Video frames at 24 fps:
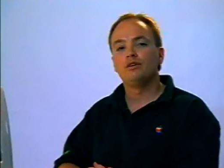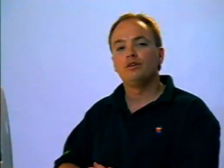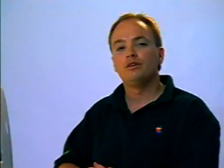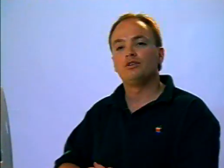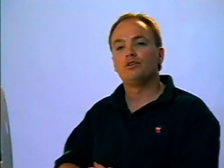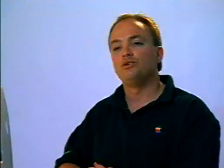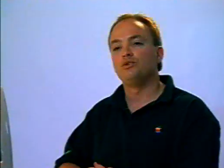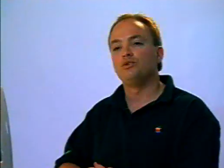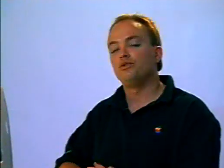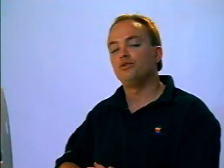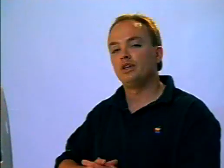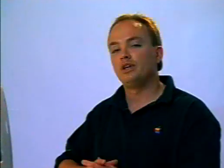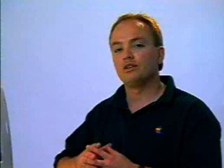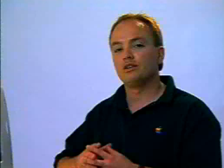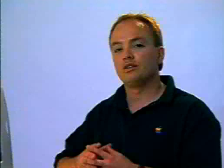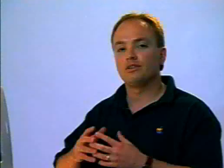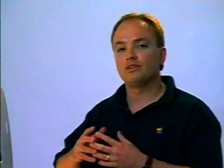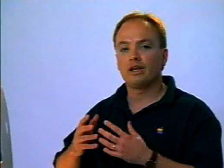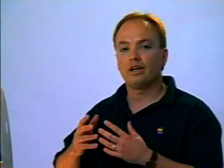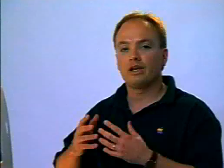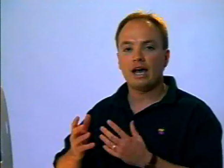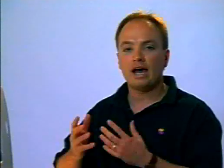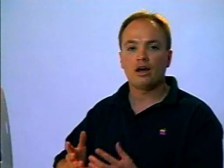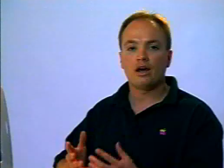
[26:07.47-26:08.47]
to do things
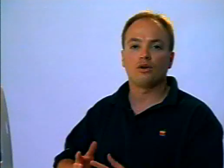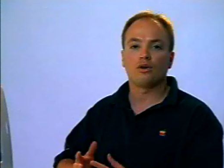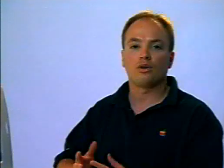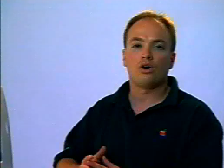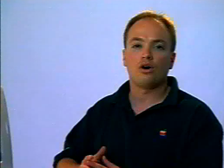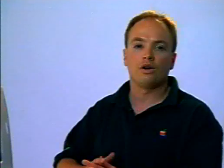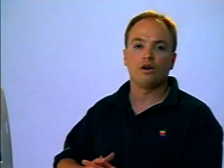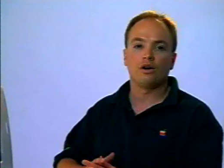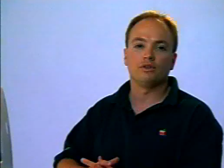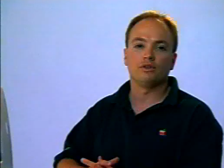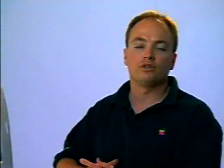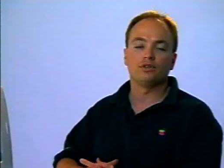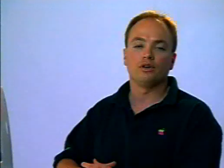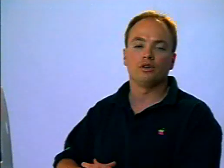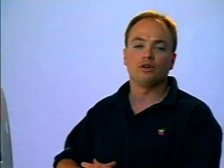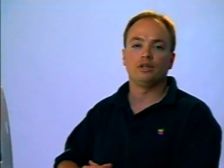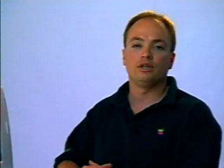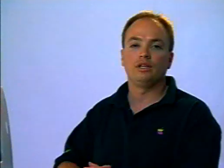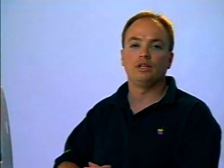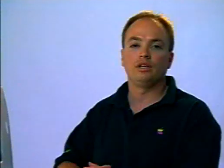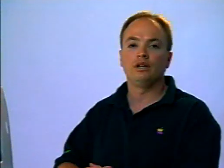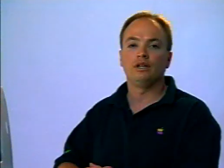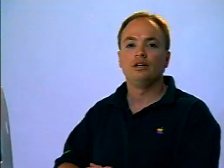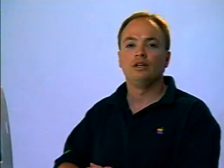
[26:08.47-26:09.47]
like how to carve a
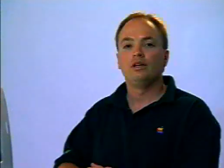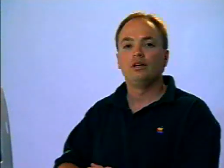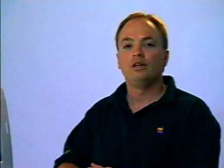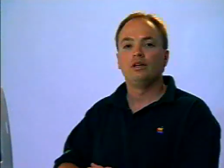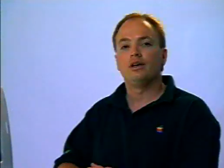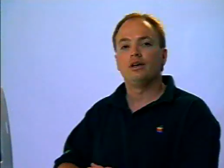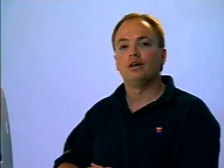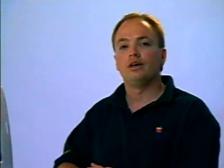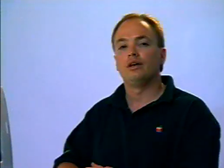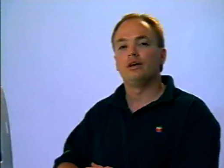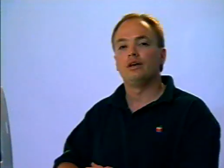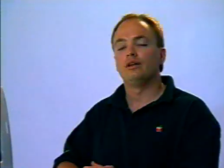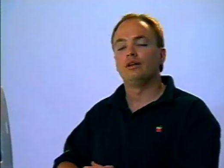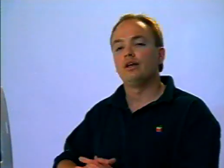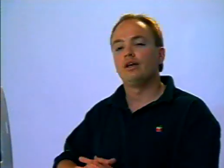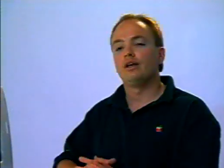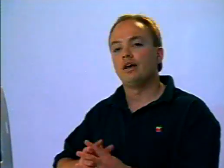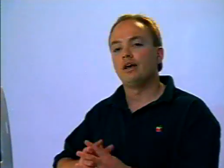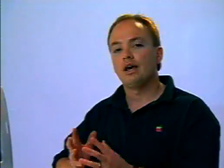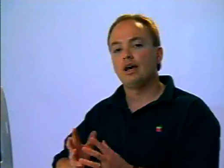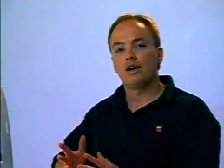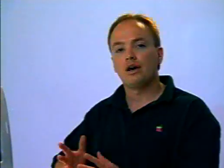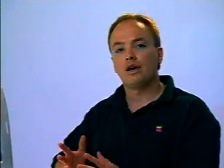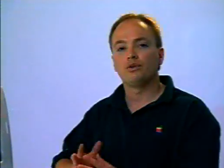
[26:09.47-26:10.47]
turkey
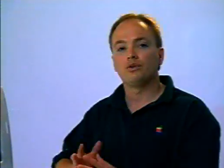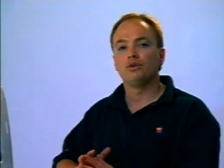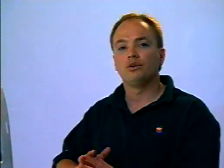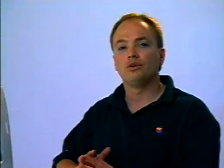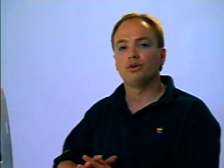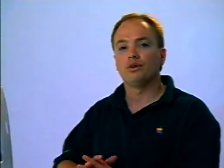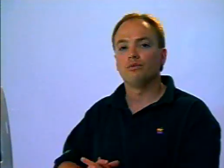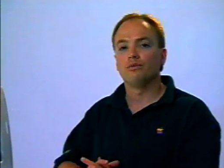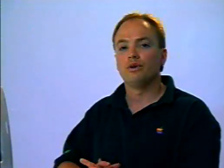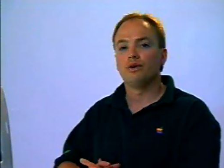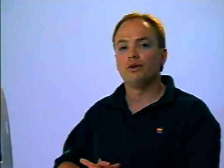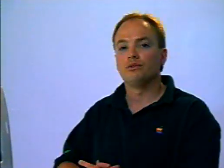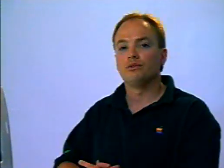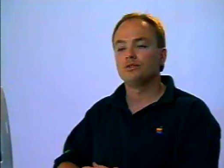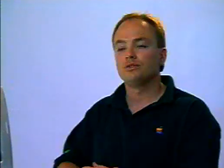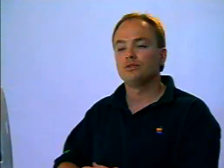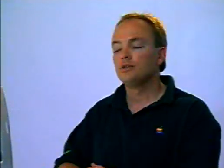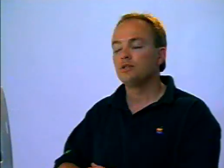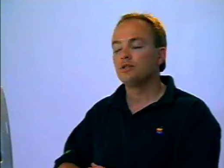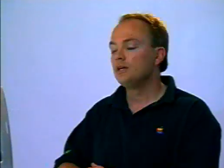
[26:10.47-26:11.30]
and how to cook a roast.